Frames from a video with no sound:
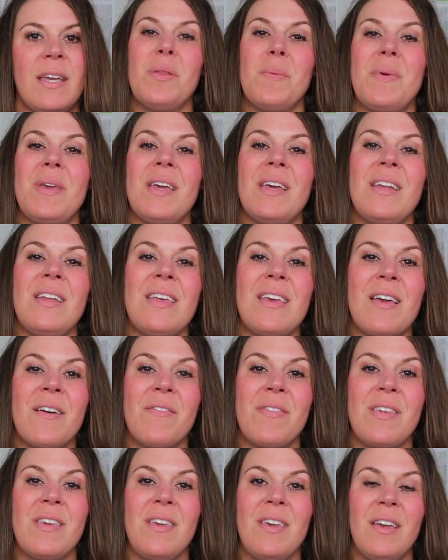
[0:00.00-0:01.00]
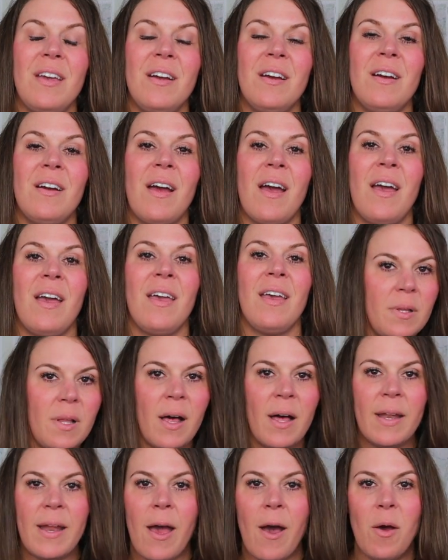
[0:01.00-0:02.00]
In the beginning of the year, I
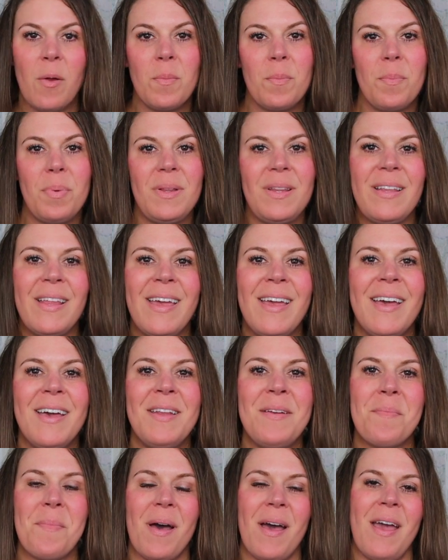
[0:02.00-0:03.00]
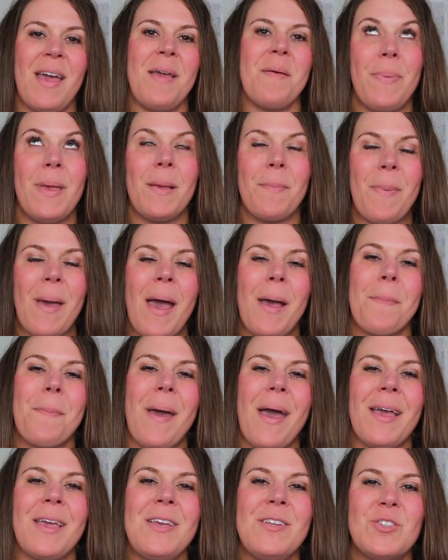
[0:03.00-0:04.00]
plot out and plan my big
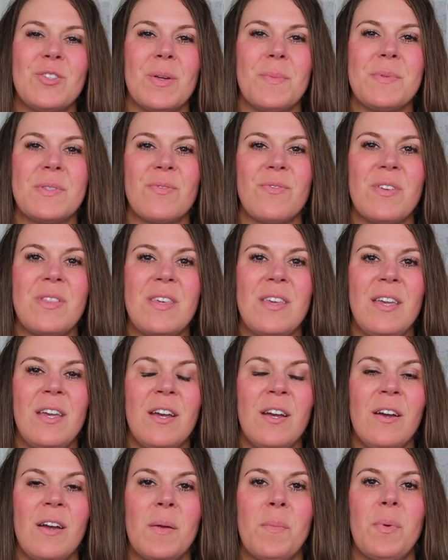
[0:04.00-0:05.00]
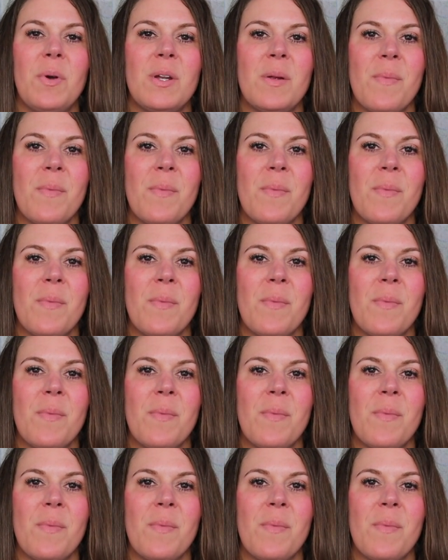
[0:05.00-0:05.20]
backpacking trips for the year and put